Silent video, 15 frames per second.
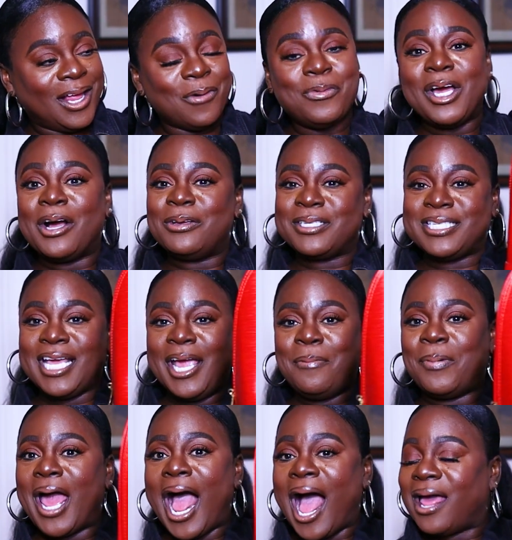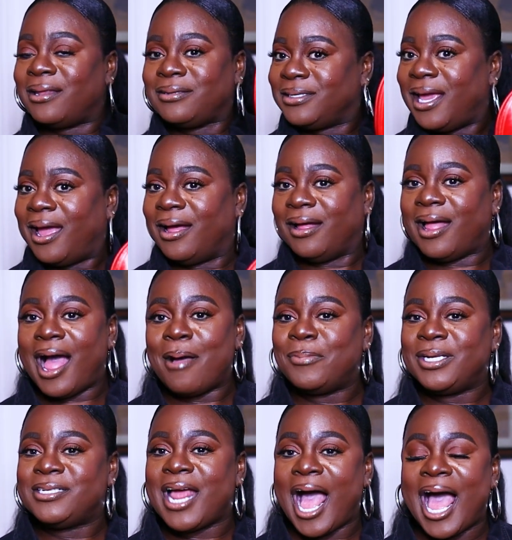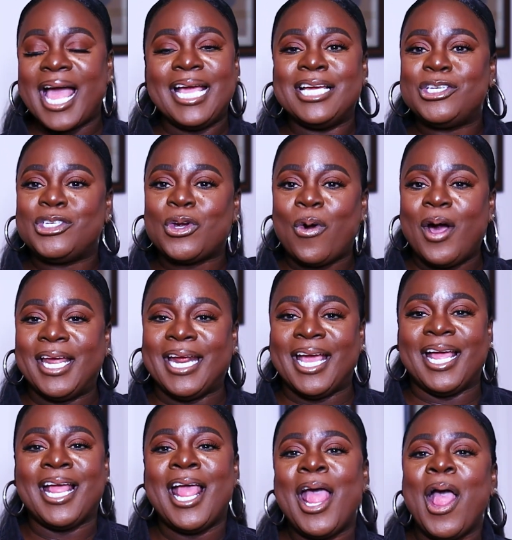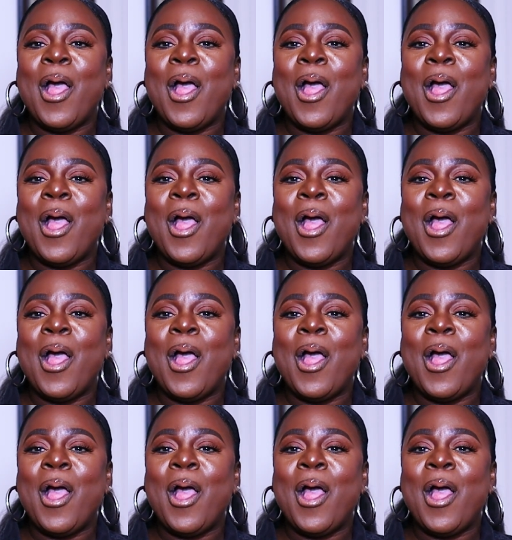We're gonna see, but I enjoyed it.